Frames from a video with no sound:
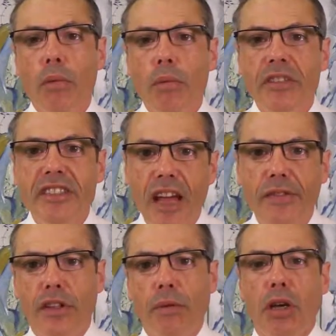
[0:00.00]

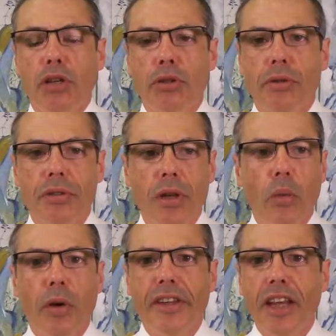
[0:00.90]
safety measures,
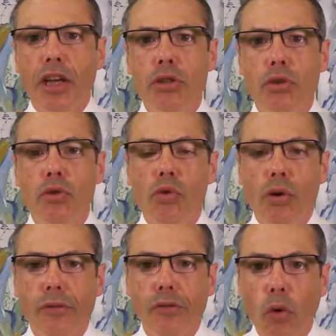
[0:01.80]
what they can do to
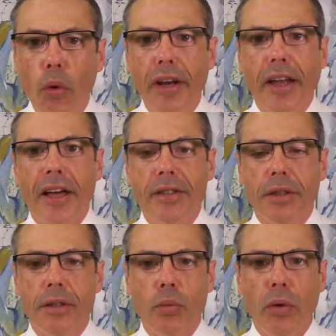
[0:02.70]
avoid
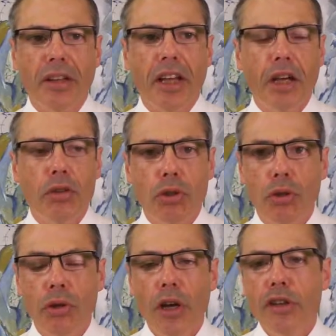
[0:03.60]
accidents, what they can
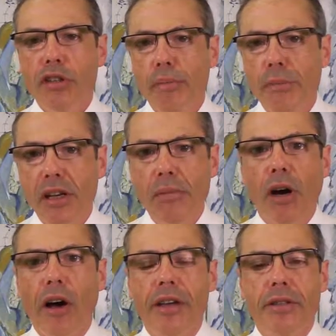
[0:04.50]
do to
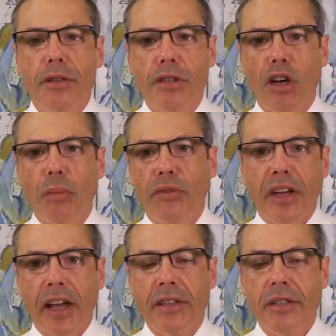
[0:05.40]
minimize the scope of
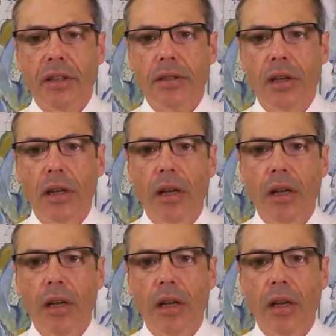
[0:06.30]
an accident.